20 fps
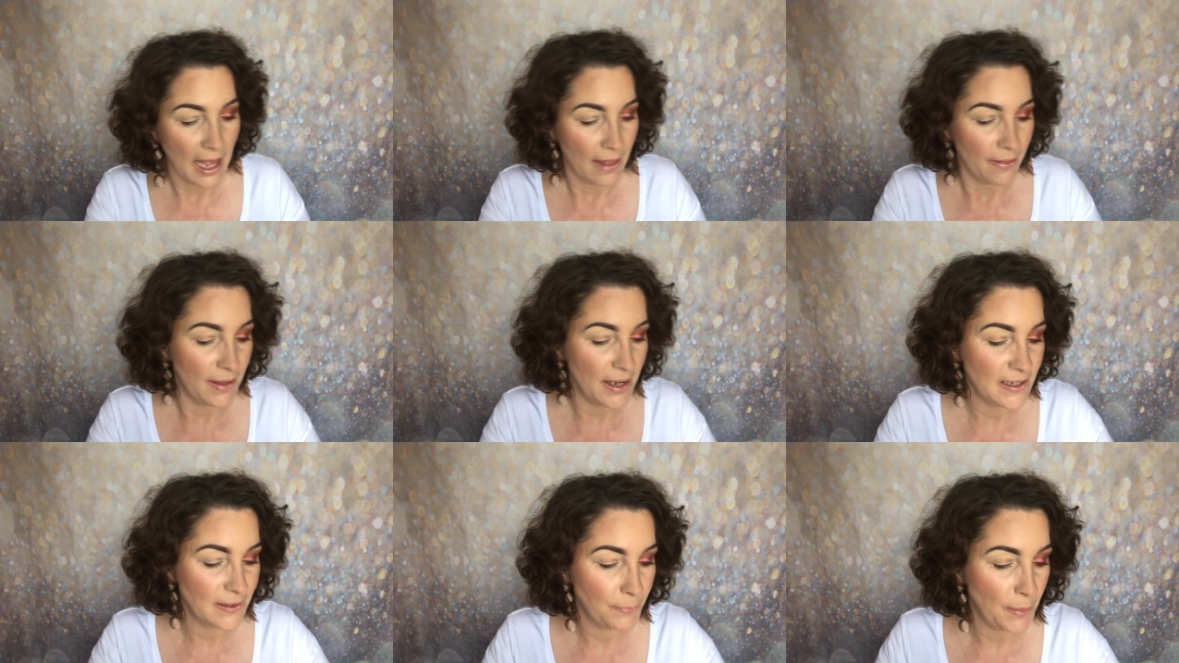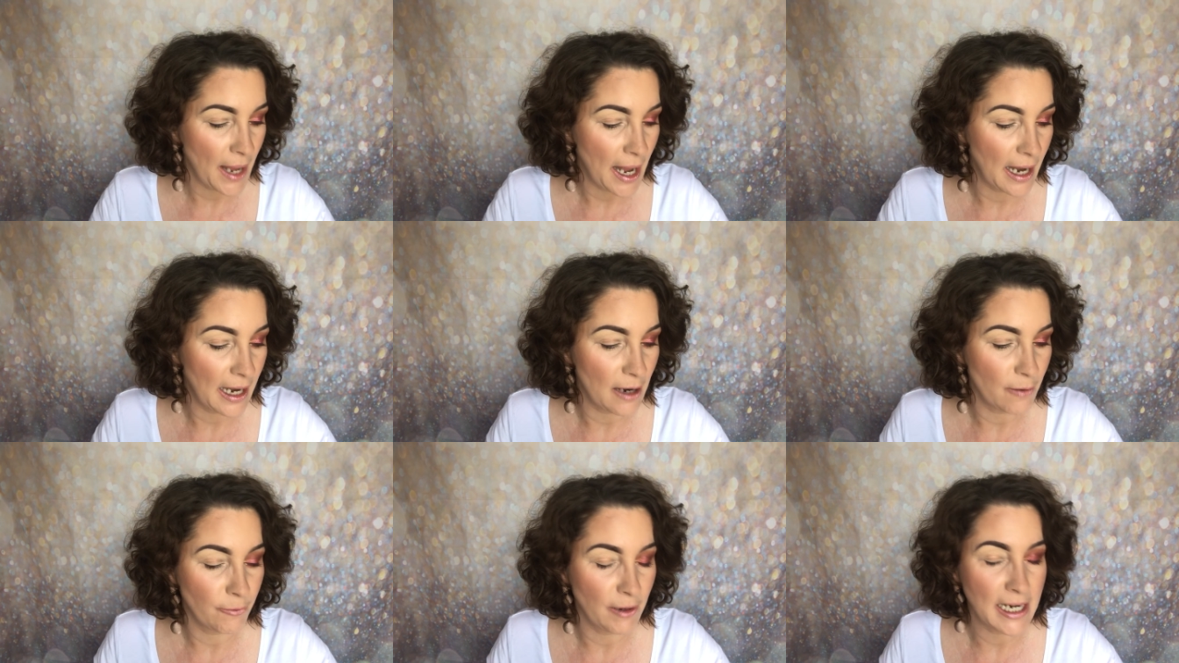This
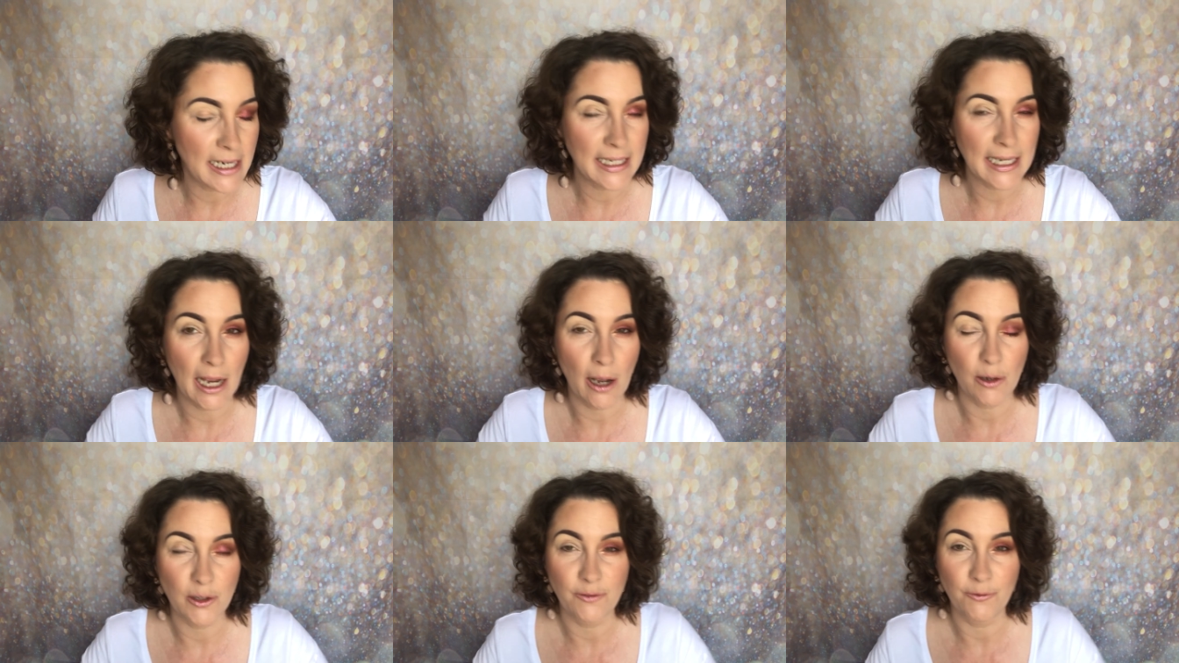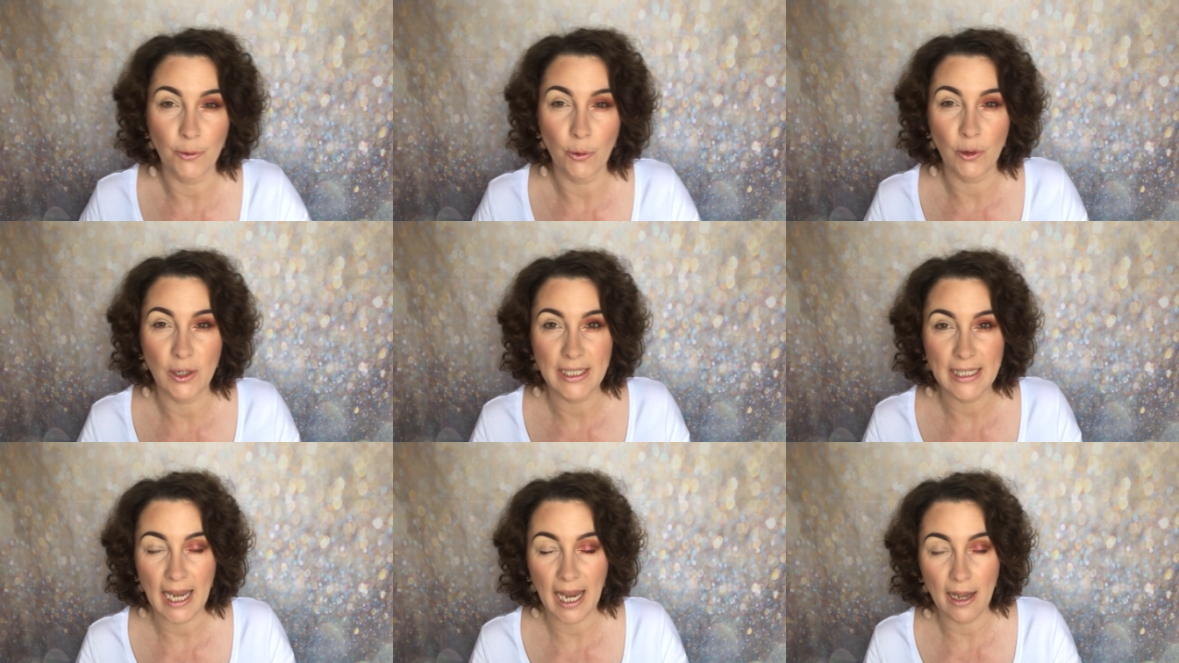palette retails
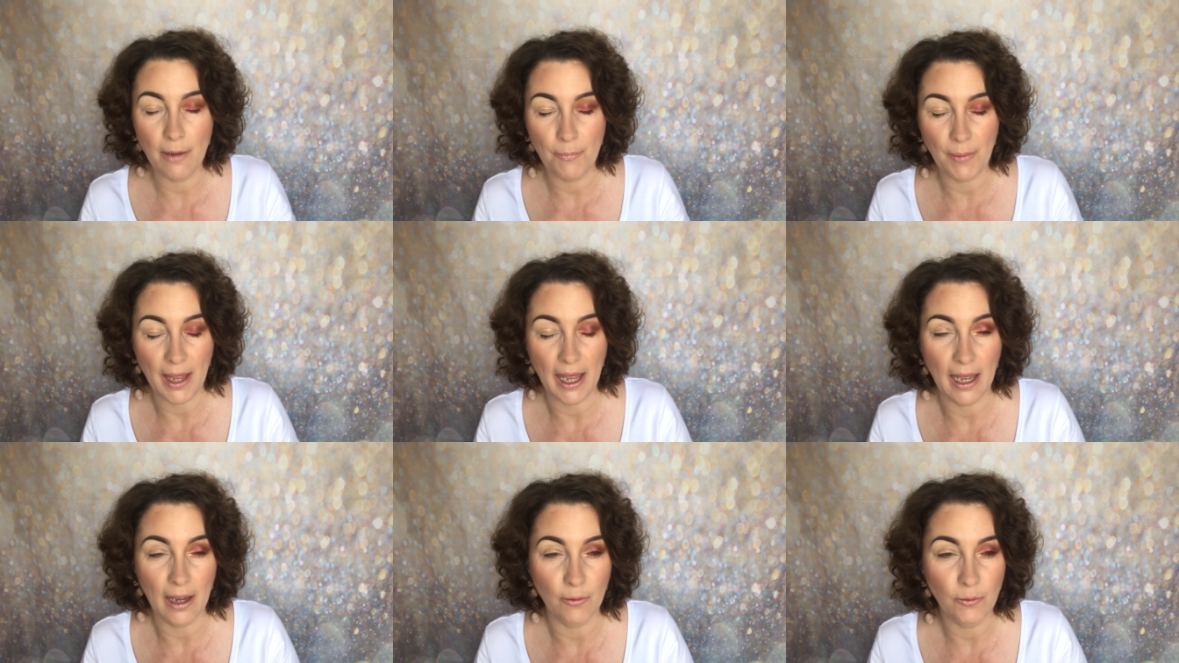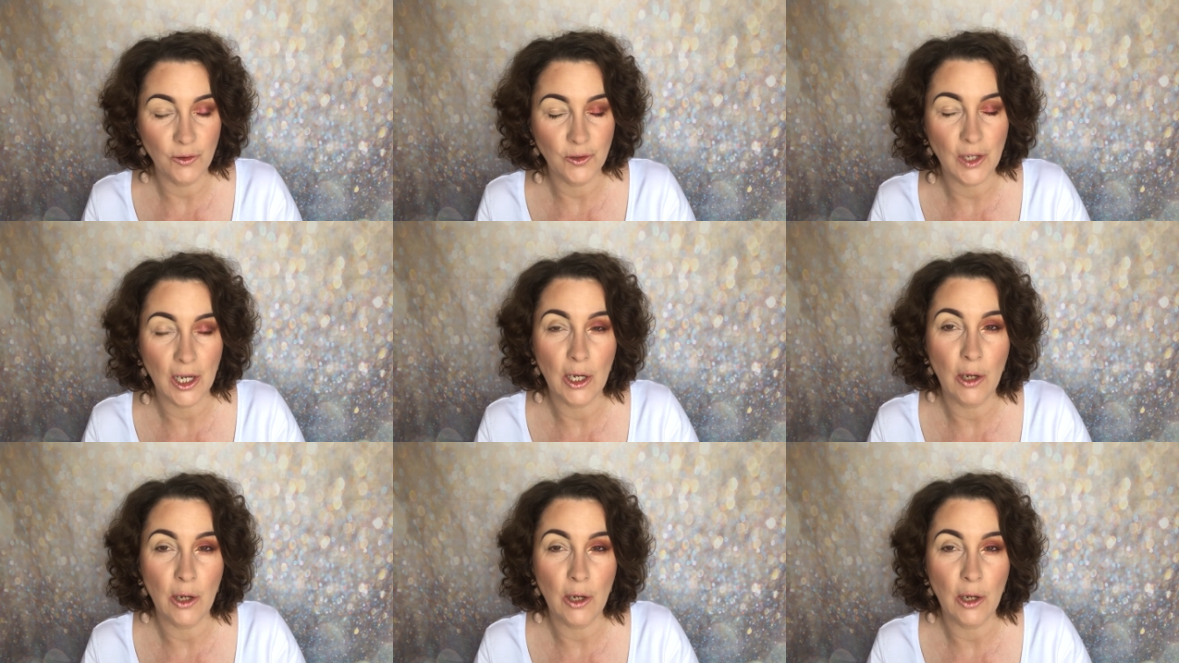for £10.